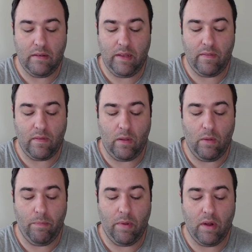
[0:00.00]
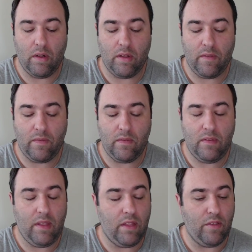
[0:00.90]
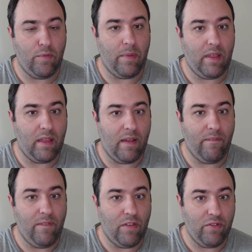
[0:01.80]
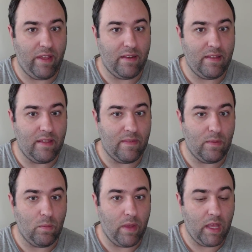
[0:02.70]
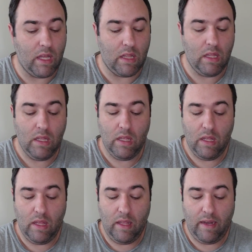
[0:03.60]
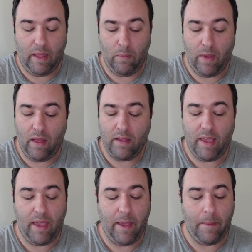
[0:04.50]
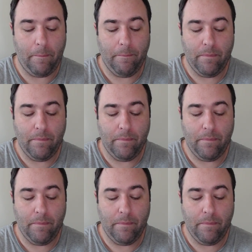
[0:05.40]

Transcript: Ted's old partner, because Ted used to be a vigilante as well, named Wildcat.